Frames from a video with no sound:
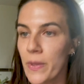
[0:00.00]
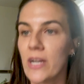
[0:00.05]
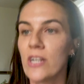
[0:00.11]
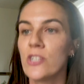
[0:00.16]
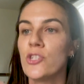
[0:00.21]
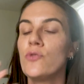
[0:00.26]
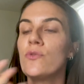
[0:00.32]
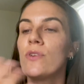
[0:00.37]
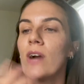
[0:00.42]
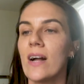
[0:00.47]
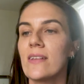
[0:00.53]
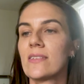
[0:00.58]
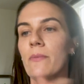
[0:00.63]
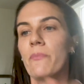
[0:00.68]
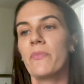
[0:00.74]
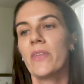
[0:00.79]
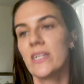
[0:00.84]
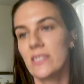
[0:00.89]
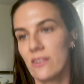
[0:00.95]
because you've got
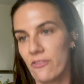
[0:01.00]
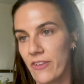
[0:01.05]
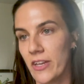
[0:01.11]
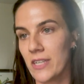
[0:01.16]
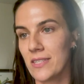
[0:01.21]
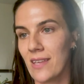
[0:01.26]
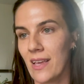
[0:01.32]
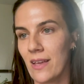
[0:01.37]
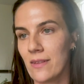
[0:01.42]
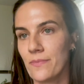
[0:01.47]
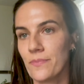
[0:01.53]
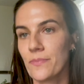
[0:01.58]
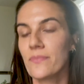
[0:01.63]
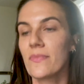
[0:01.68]
something to fix it.